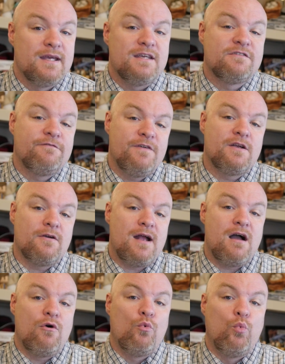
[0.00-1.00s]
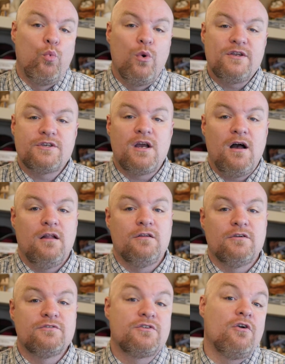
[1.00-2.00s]
is figure out which
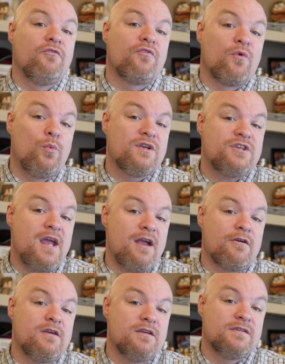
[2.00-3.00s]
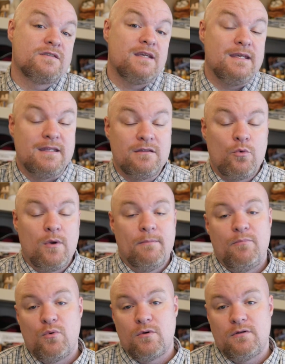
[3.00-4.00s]
colors go for which areas in the
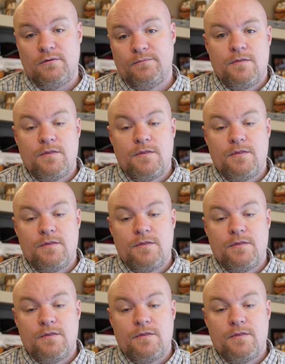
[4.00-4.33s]
web portal.